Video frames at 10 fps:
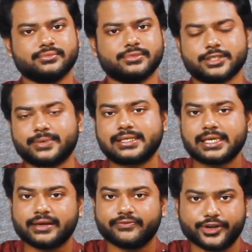just by
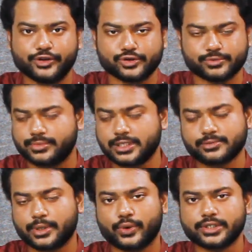seeing videos,
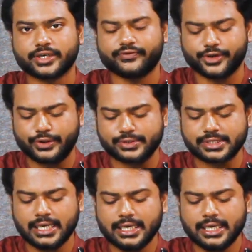just by watching videos.